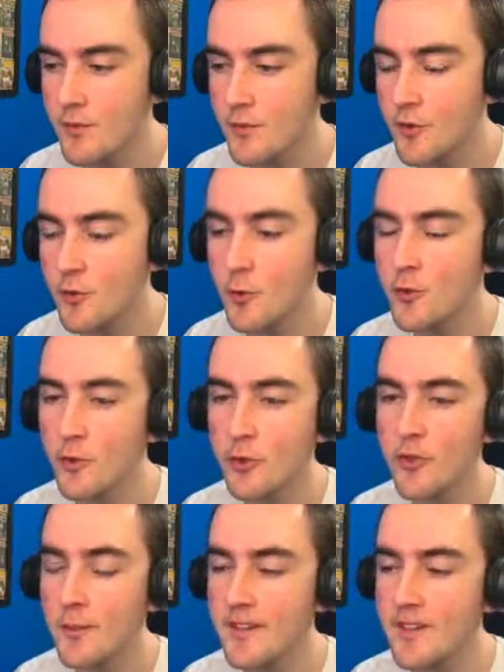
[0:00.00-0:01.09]
This dude saw
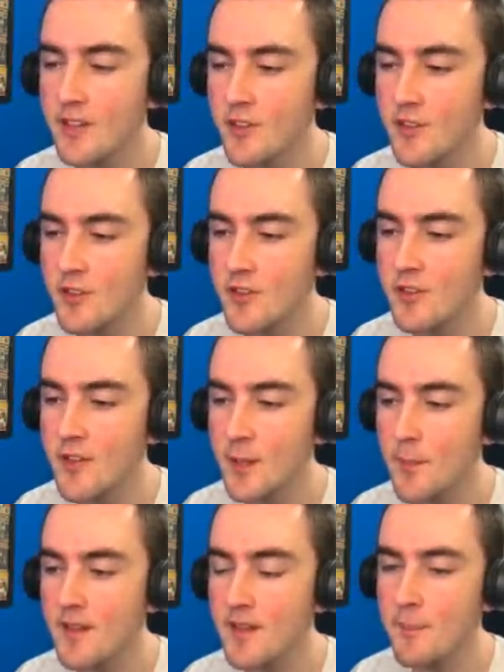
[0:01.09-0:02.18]
something in the distance and
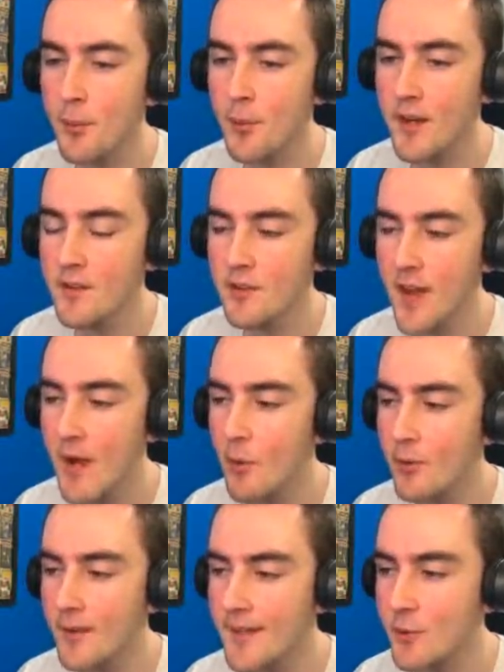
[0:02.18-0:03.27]
immediately pulled out his
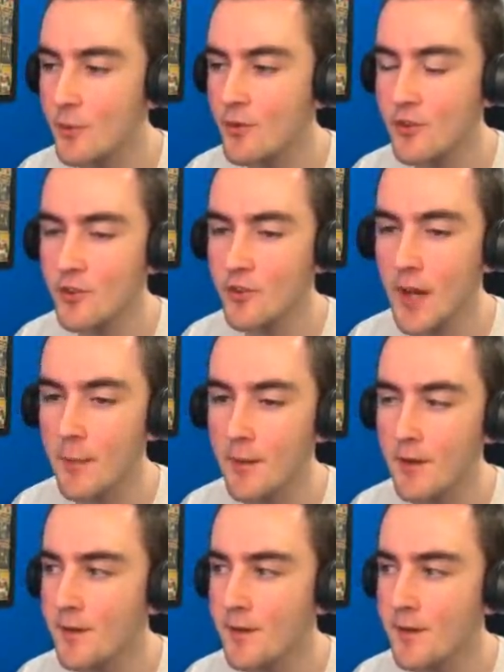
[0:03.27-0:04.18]
howl like it was a sniper.